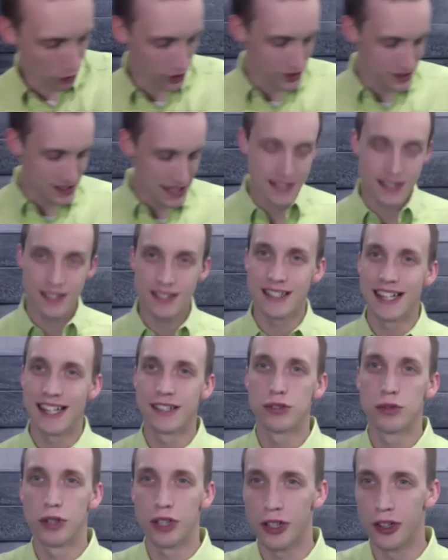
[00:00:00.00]
because that's
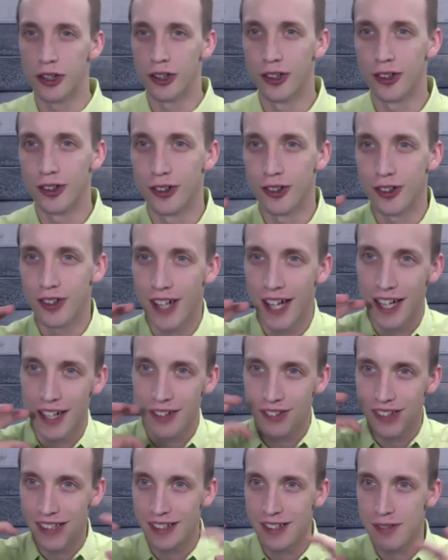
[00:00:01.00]
that's what you're kind
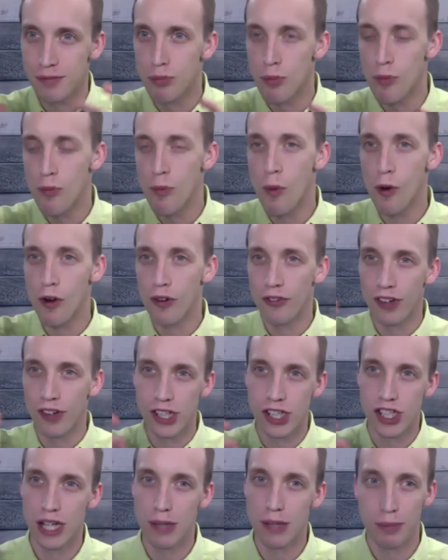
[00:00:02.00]
of like morphing,
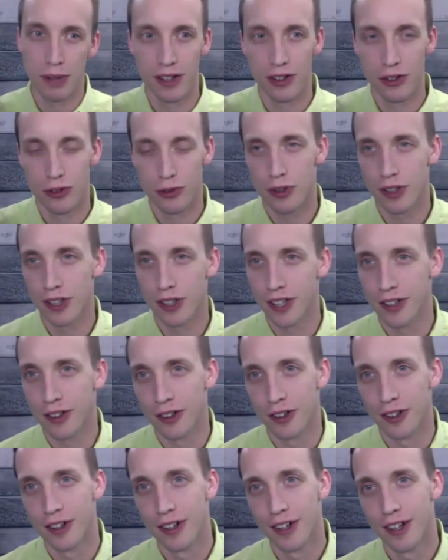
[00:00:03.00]
shaping is really
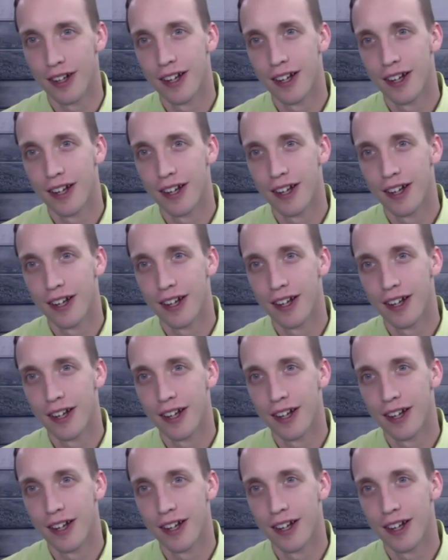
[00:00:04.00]
your